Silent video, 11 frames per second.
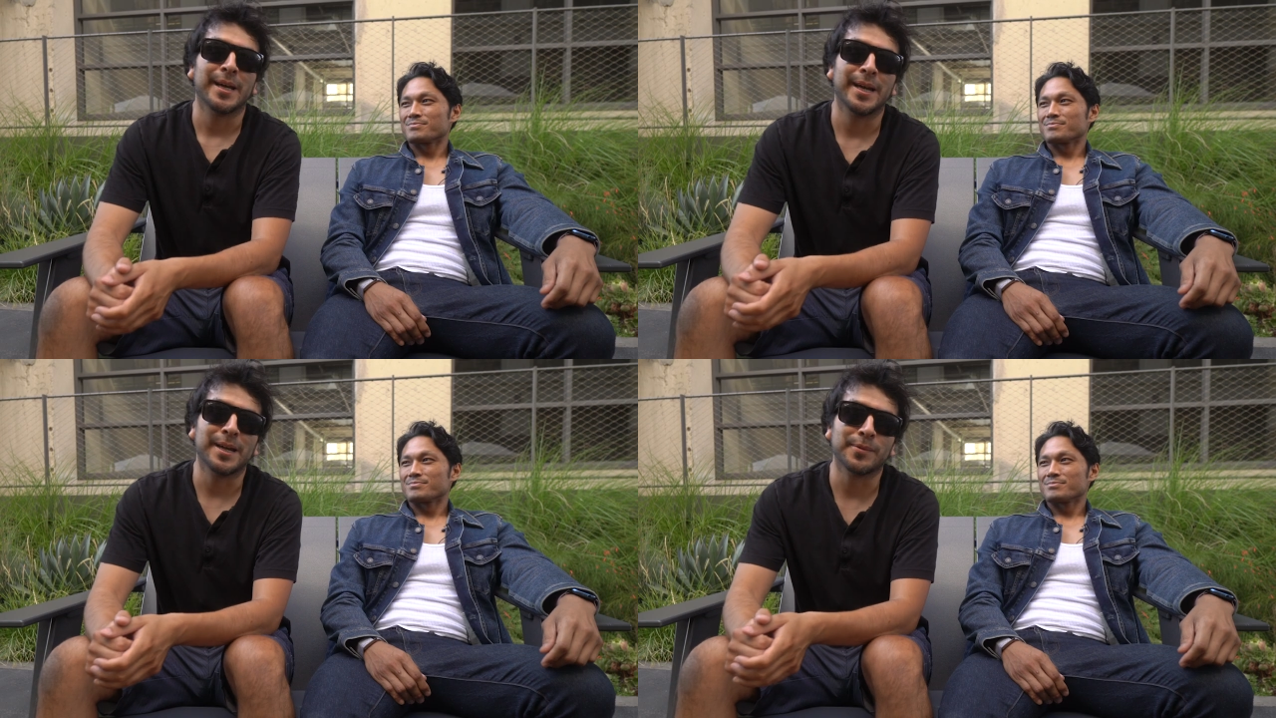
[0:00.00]

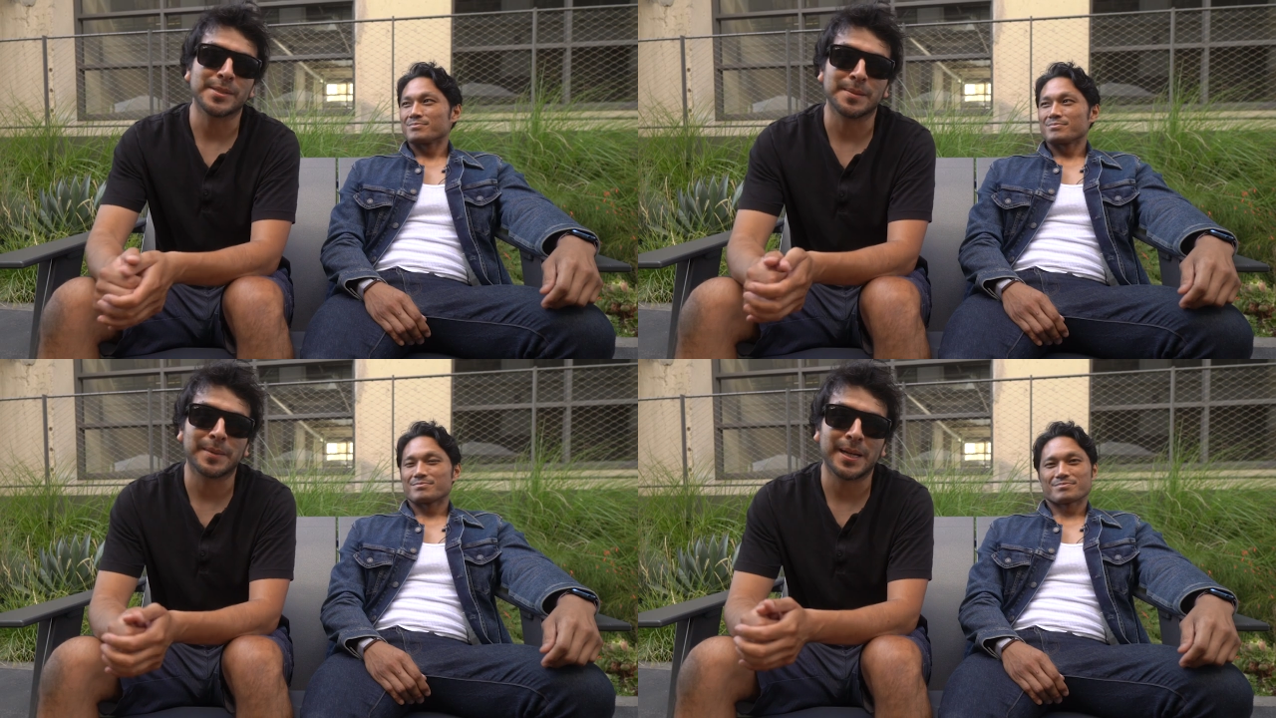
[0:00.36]
Speaker 1: Hey,
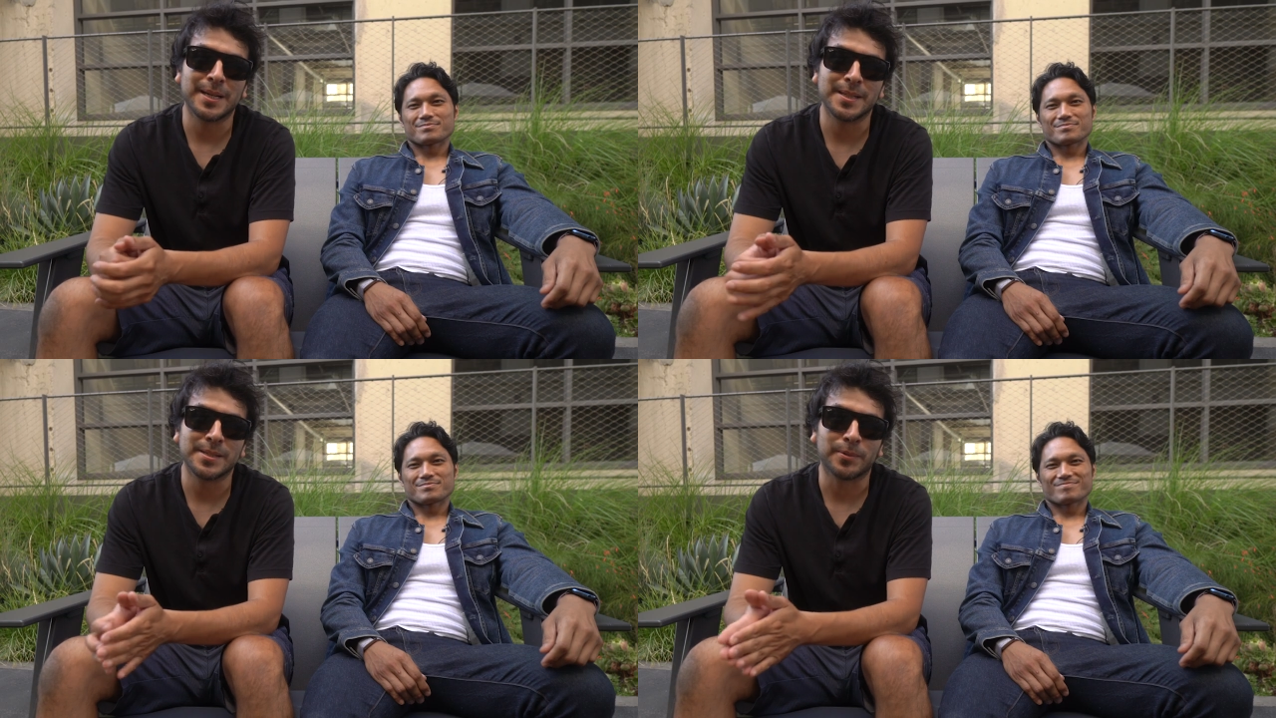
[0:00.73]
what's up,
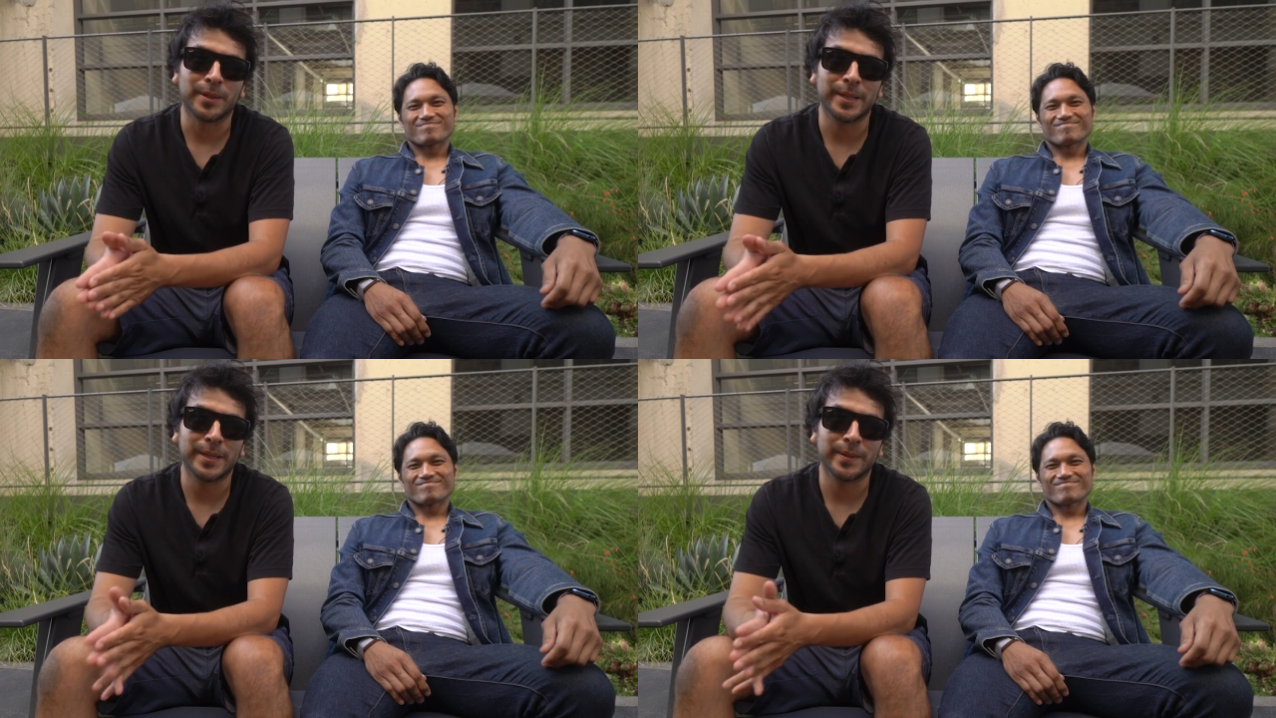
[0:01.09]
guys?
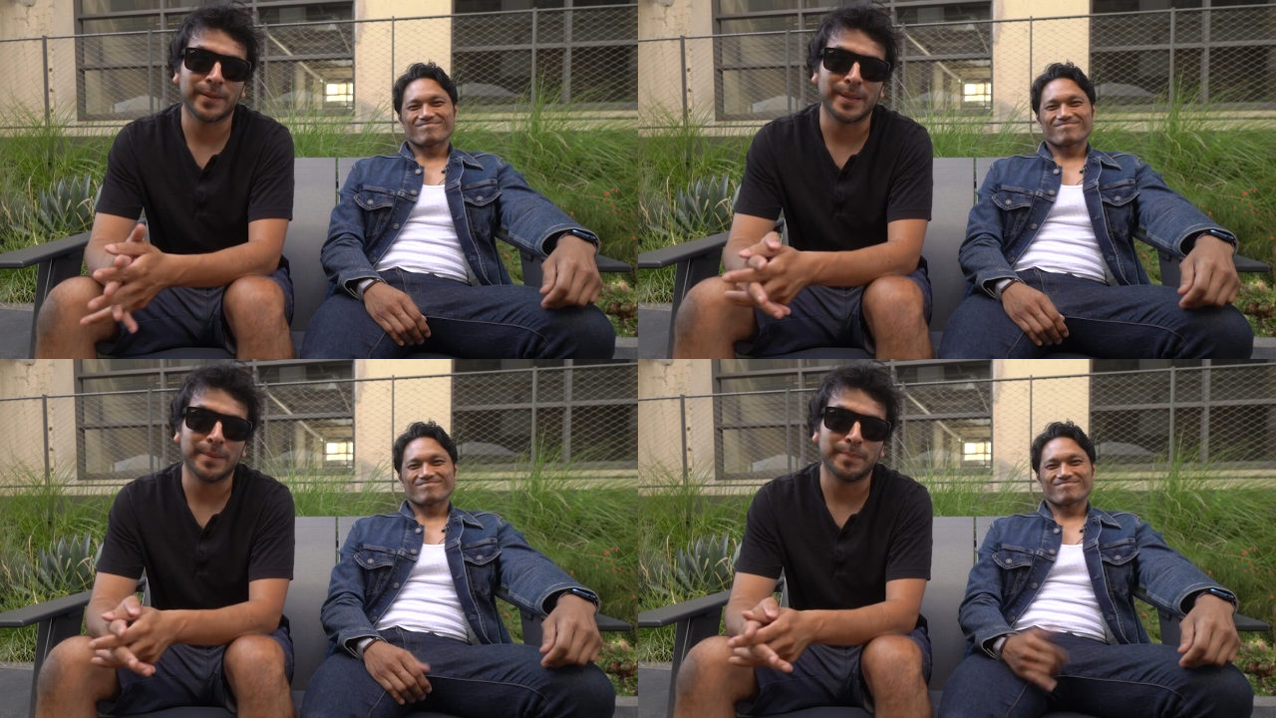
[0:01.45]
We're here
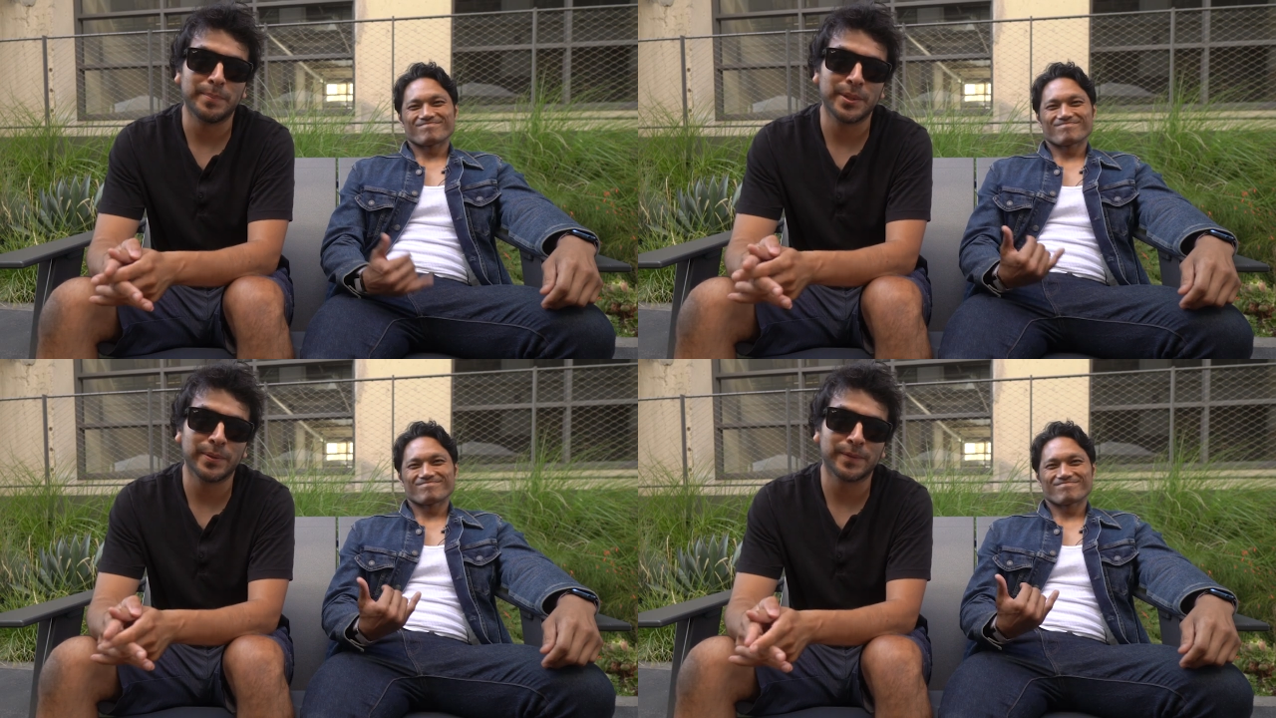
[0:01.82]
in
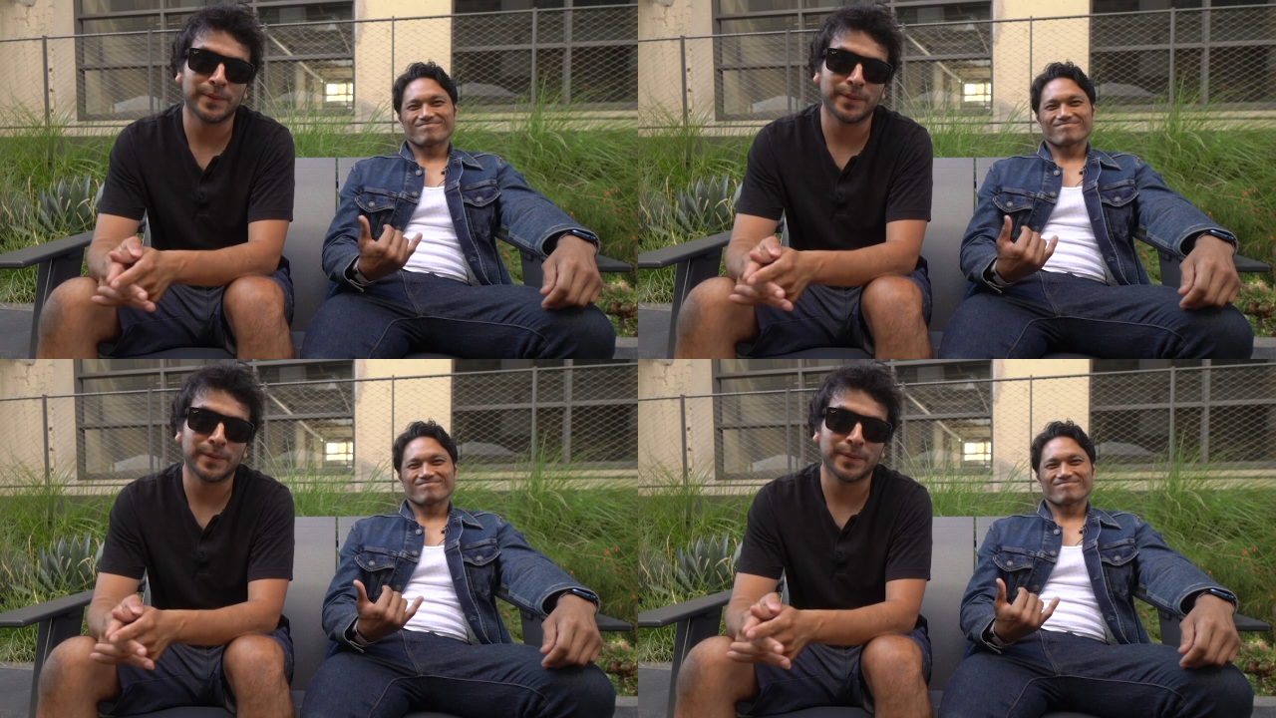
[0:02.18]

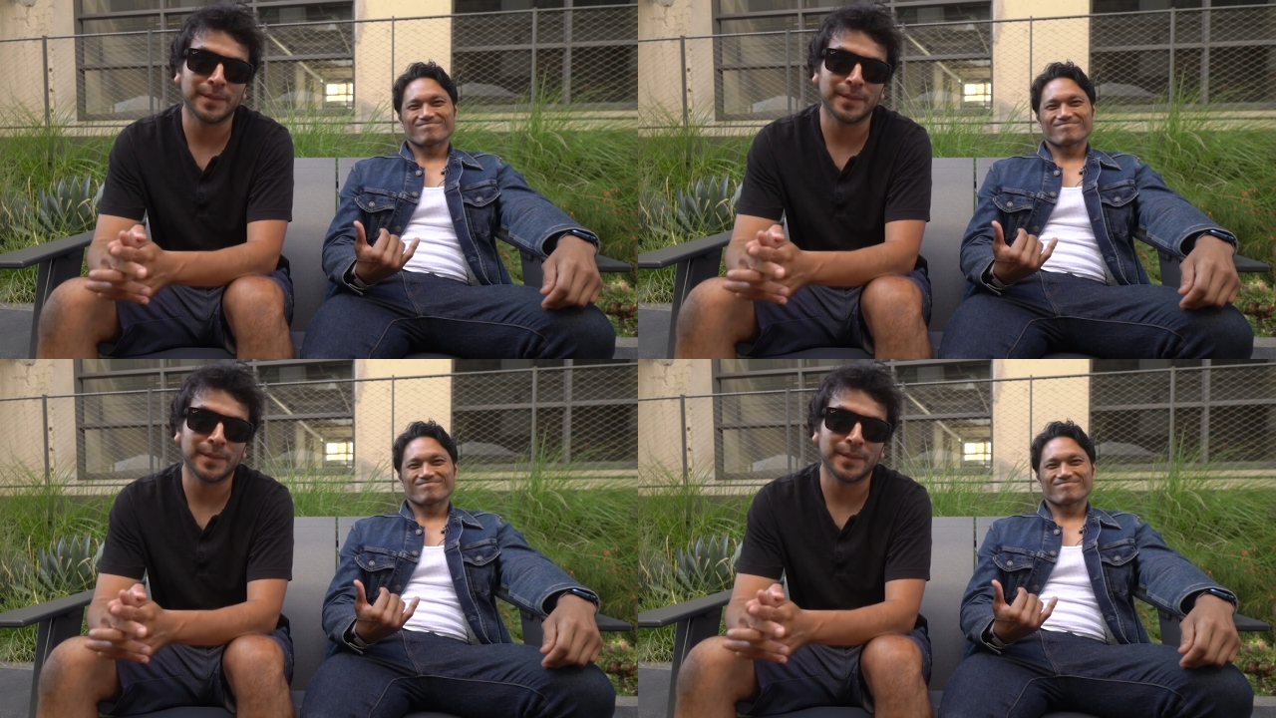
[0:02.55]
beautiful